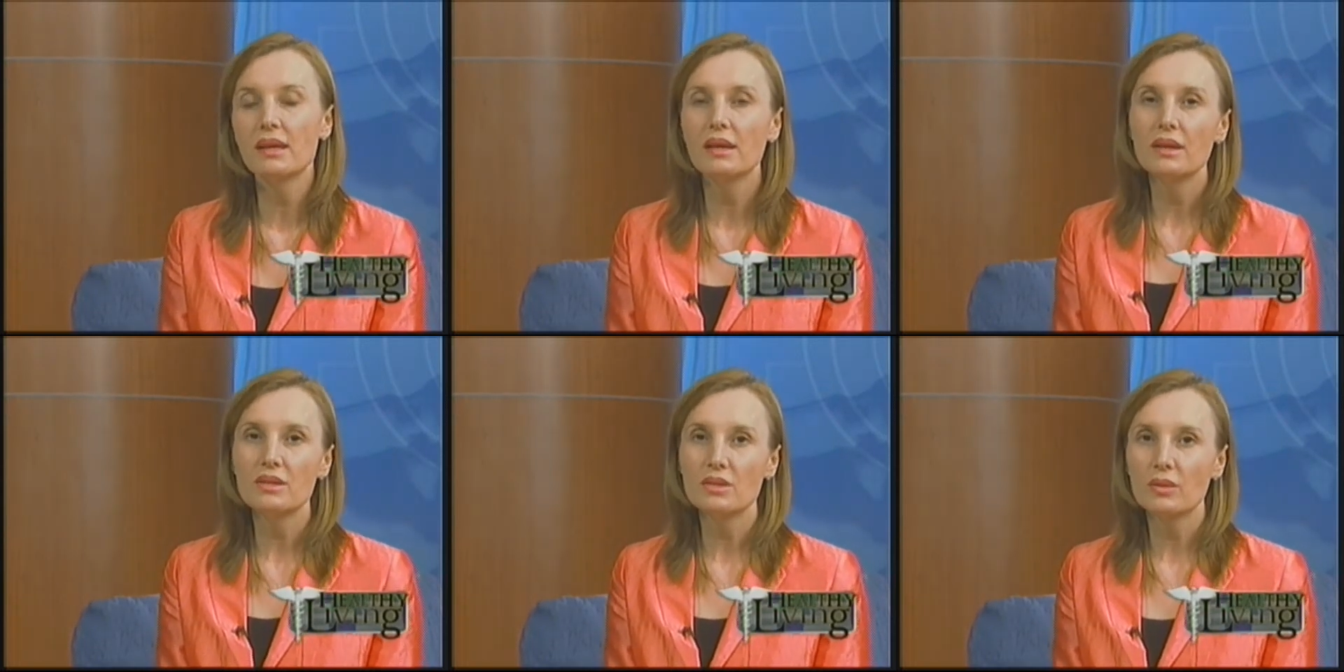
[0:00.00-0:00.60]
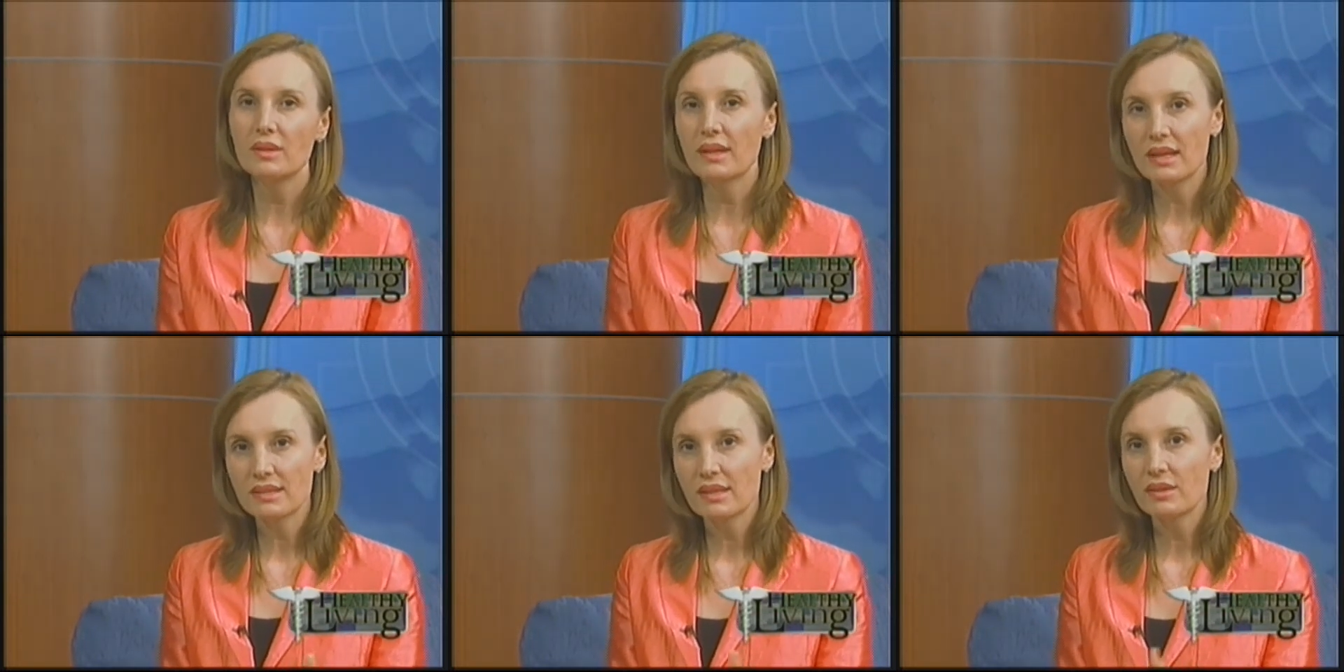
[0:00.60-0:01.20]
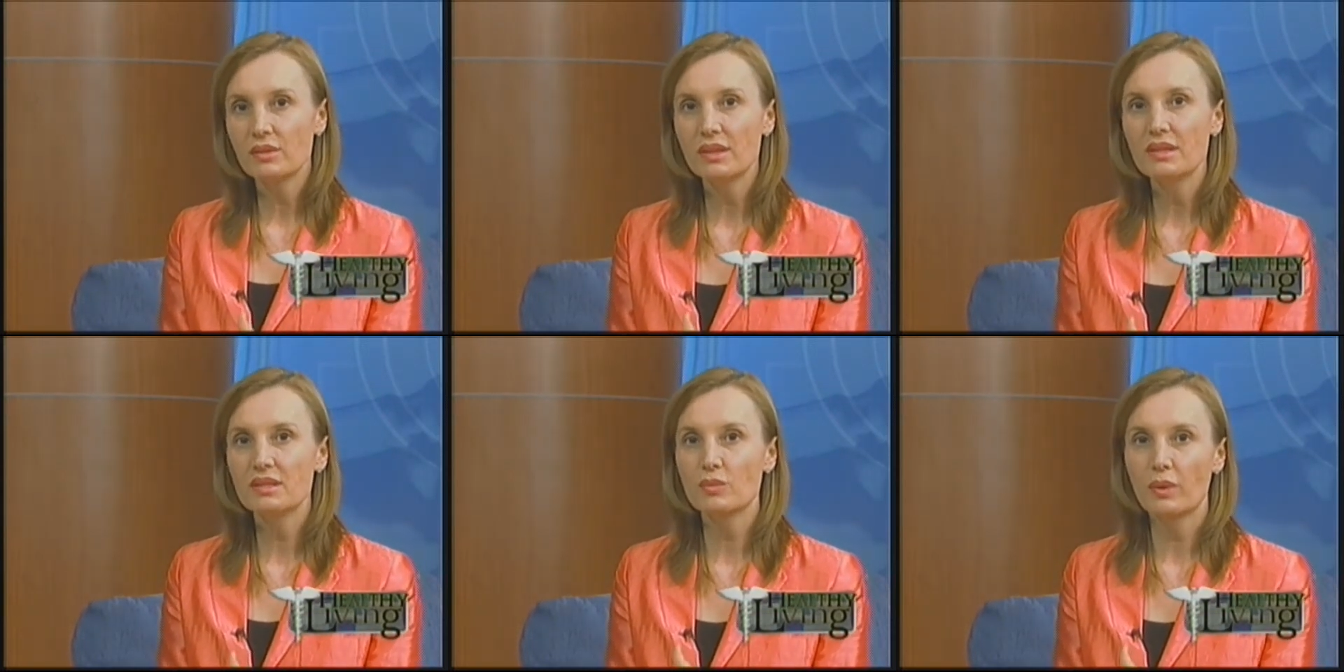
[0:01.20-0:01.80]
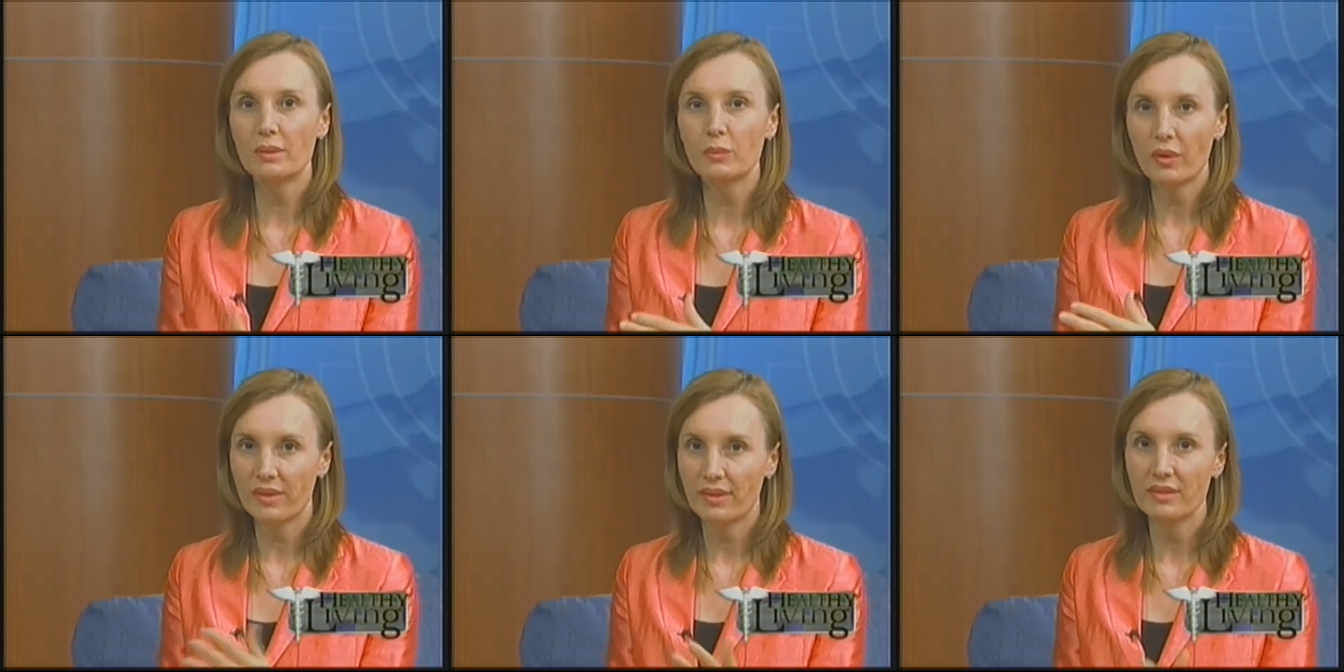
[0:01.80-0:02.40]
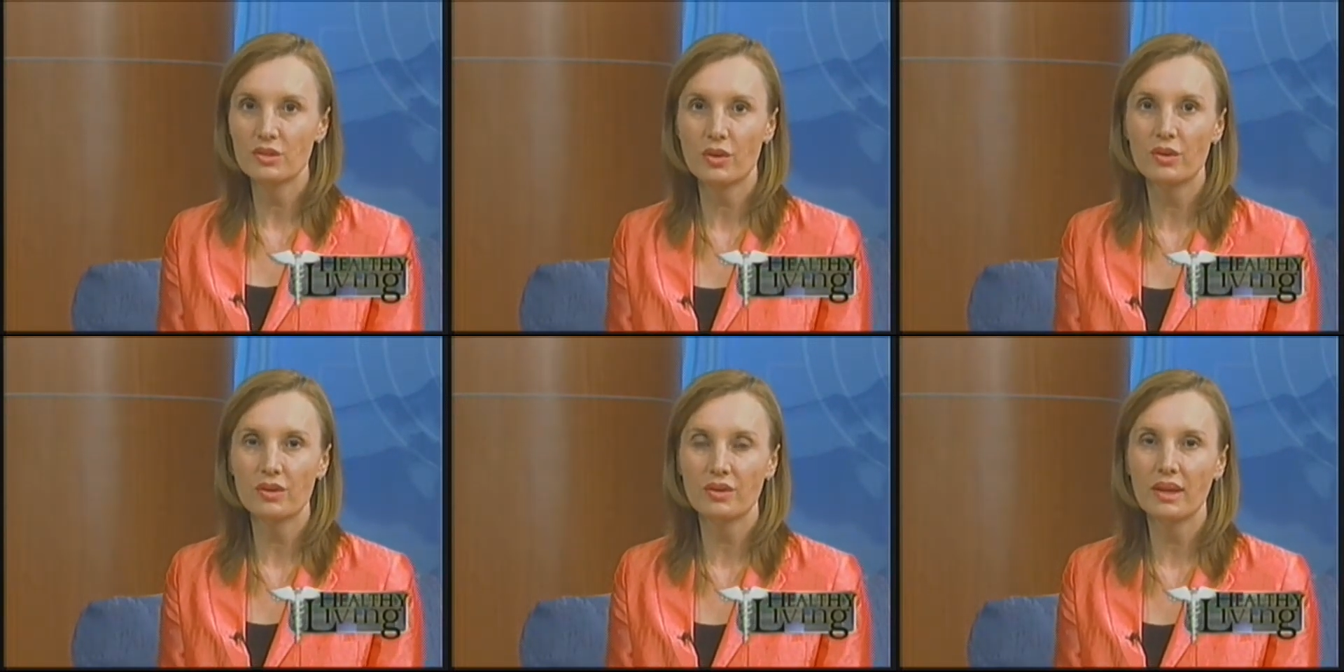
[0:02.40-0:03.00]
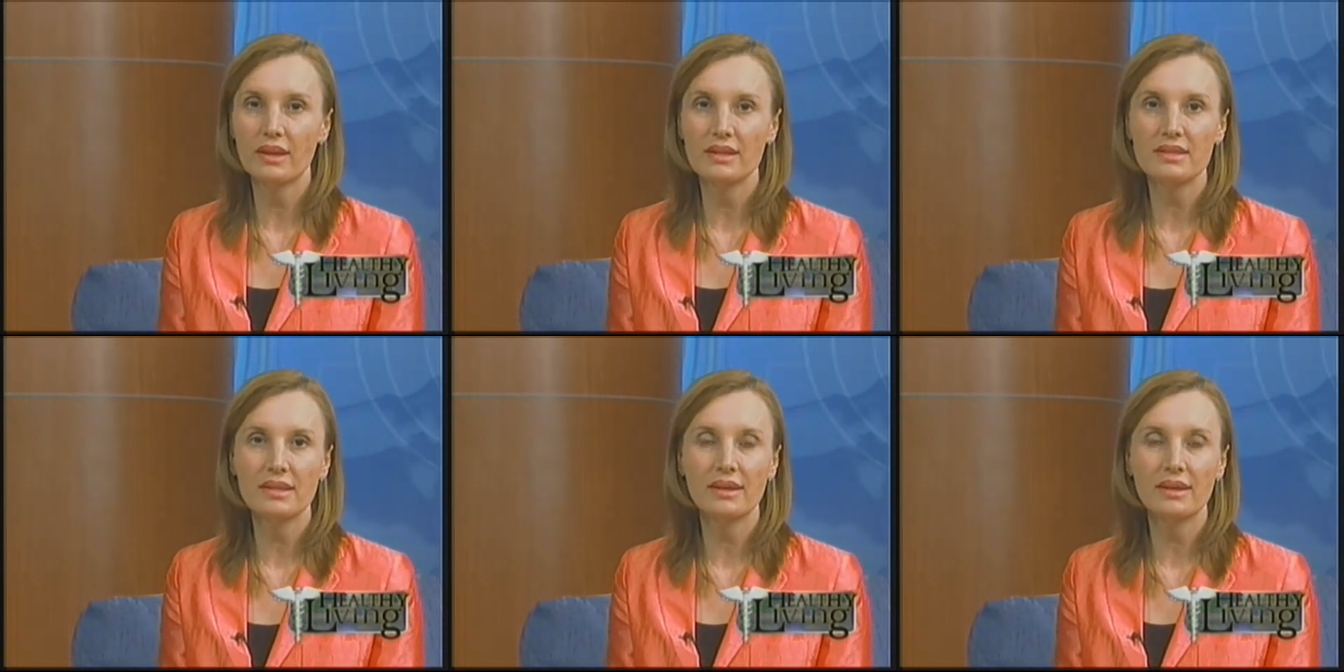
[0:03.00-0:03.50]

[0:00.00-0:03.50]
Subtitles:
So the last thing you need is one more thing to hurt your kidneys.